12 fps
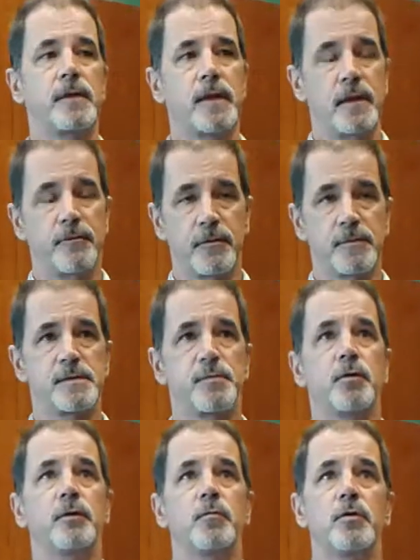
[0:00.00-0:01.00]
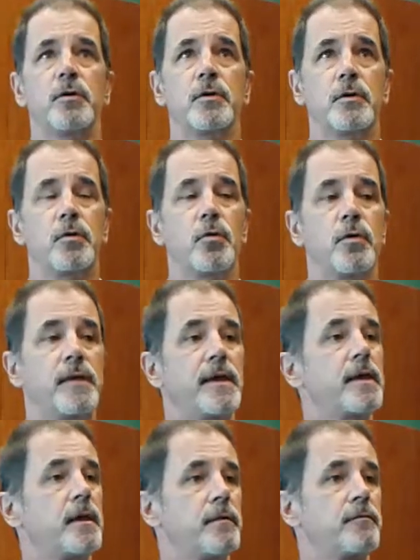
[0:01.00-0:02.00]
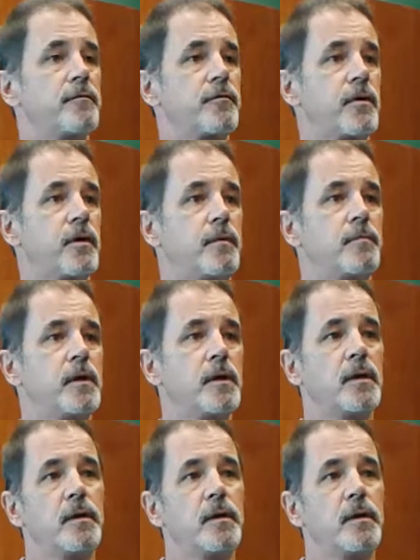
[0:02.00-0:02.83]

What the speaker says: They come from spoken word, or they come from